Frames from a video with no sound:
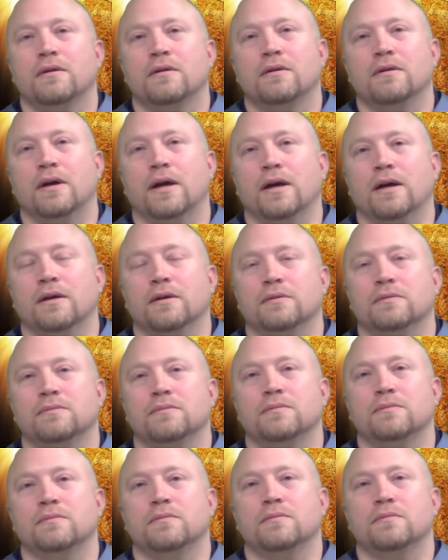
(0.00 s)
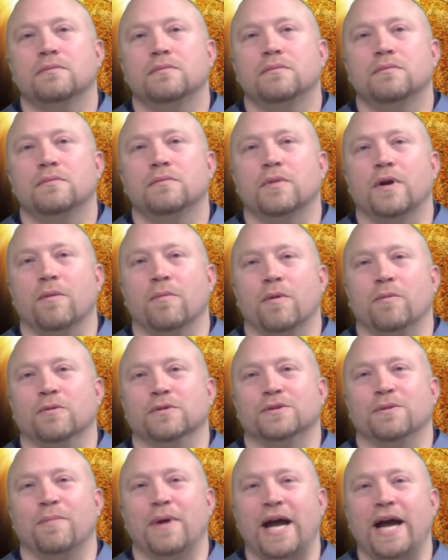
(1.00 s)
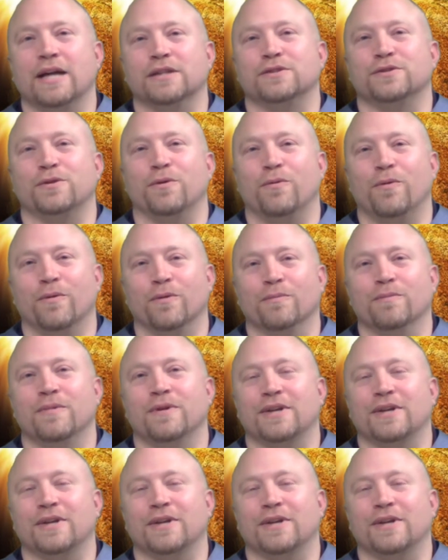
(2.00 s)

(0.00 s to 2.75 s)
But I remember it was a bad storm.